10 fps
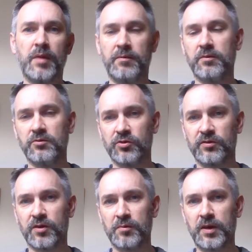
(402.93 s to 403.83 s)
Maybe we've
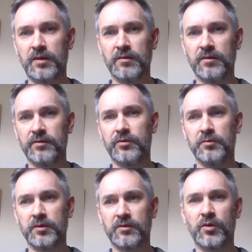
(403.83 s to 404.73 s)
just come in
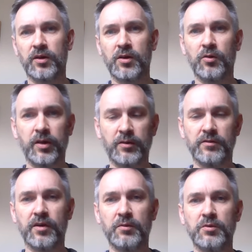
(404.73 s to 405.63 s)
from, it's quite cold
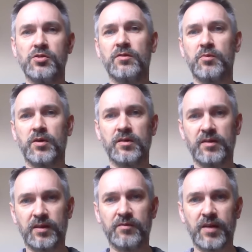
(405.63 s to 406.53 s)
outside, and we just
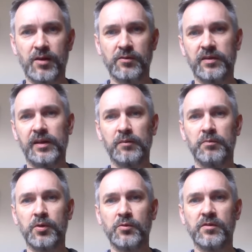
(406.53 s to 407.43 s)
wanted to give the house a little
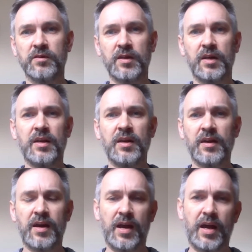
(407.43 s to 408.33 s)
boost.
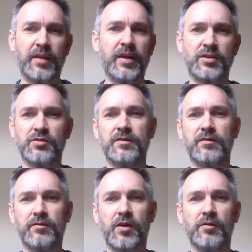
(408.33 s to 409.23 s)
And that just
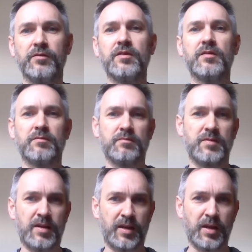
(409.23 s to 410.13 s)
involved
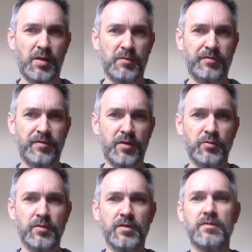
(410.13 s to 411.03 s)
taking out my
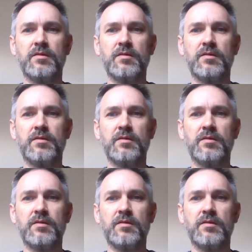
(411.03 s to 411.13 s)
phone